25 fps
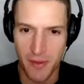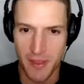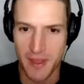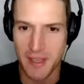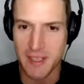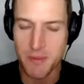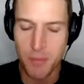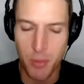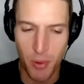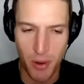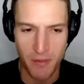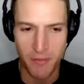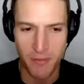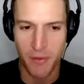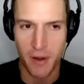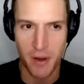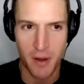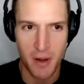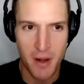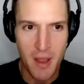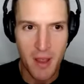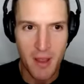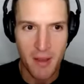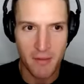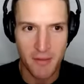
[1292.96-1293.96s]
this point,
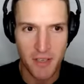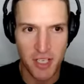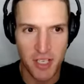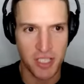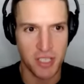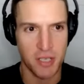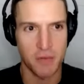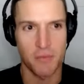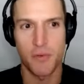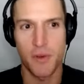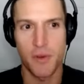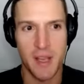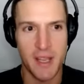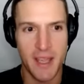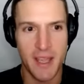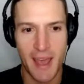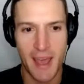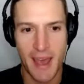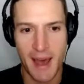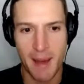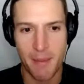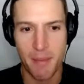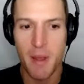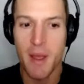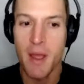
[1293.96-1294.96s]
for just to
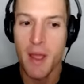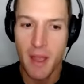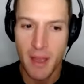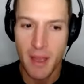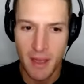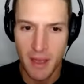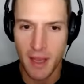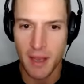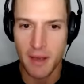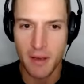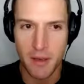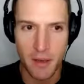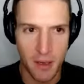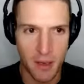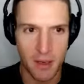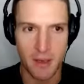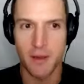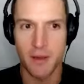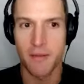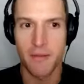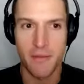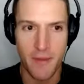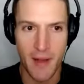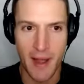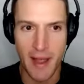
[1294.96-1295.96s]
recap,
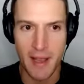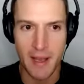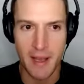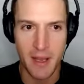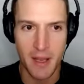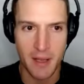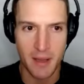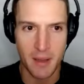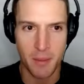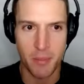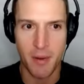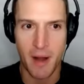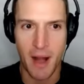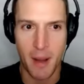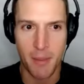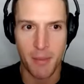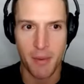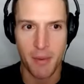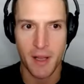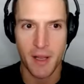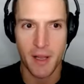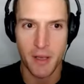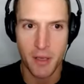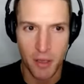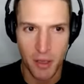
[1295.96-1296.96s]
you're finding the
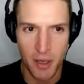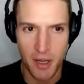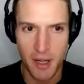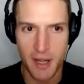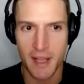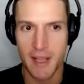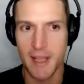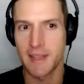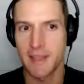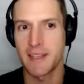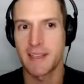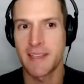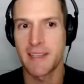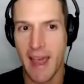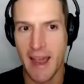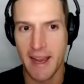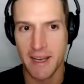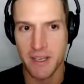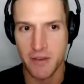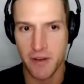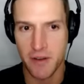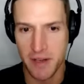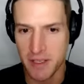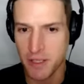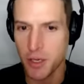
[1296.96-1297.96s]
property, you're going to get the tax
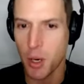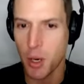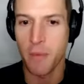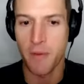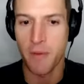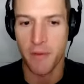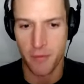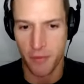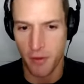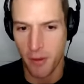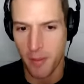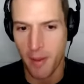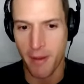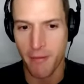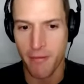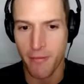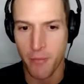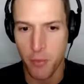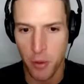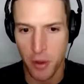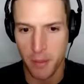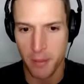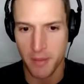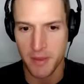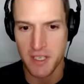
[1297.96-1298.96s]
credits hopefully for about
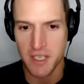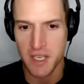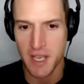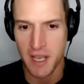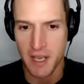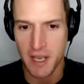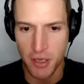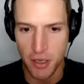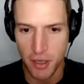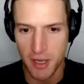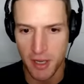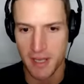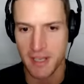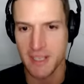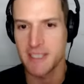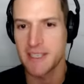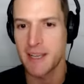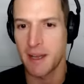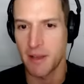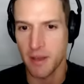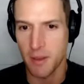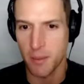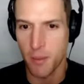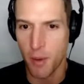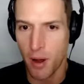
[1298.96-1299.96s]
40%. You're going to
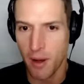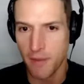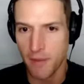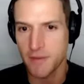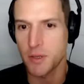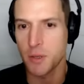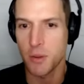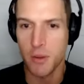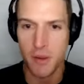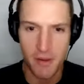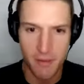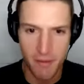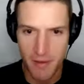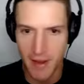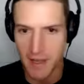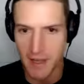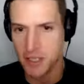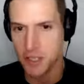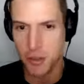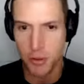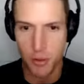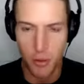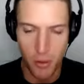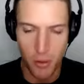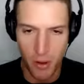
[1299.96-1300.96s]
sell them off to an
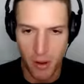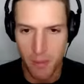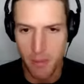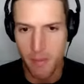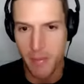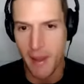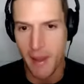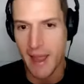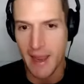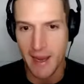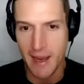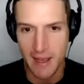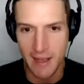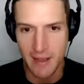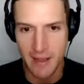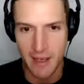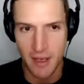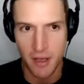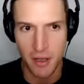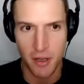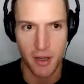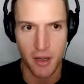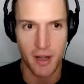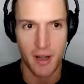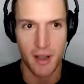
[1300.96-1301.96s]
investor or a bank, and then
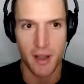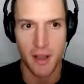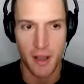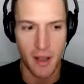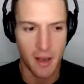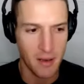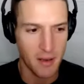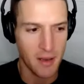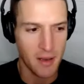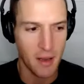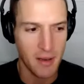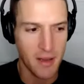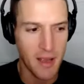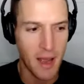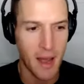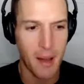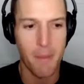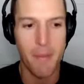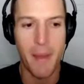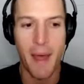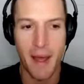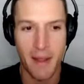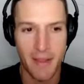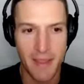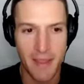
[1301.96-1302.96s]
you're going eh, to
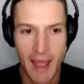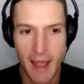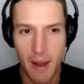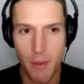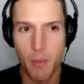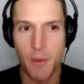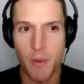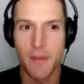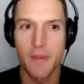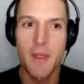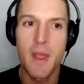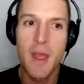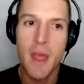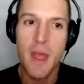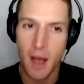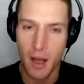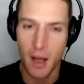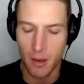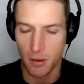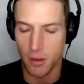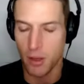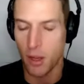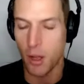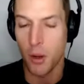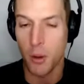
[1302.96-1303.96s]
compound that with a
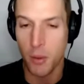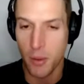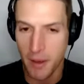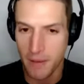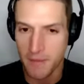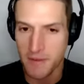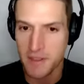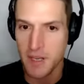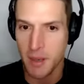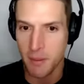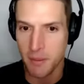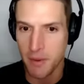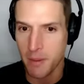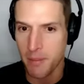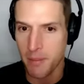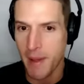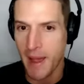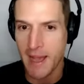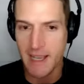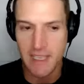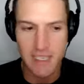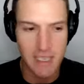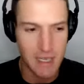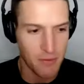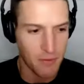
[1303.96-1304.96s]
loan of some
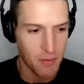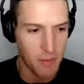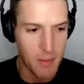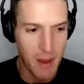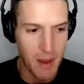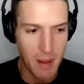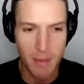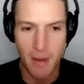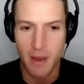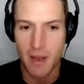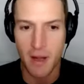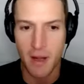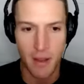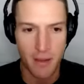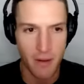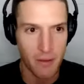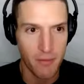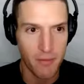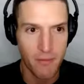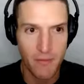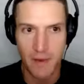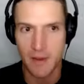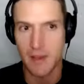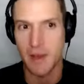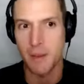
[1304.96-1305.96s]
capacity for maybe another
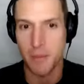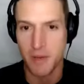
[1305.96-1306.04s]
50%.